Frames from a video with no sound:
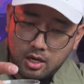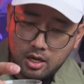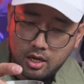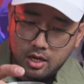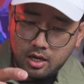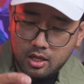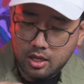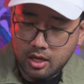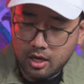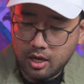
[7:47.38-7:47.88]

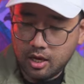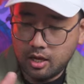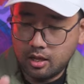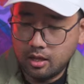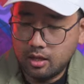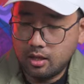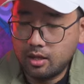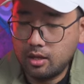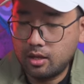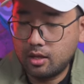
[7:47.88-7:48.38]
and
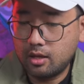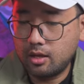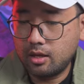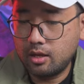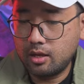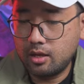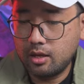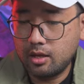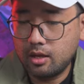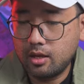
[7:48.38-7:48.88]
then
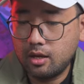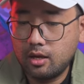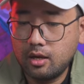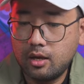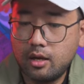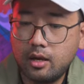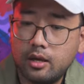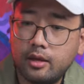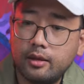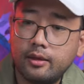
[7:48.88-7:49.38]

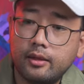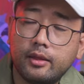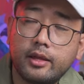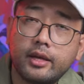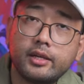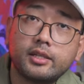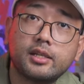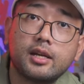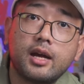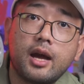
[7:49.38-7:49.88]

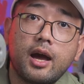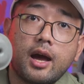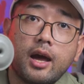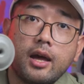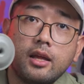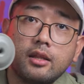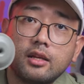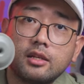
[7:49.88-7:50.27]
this guy,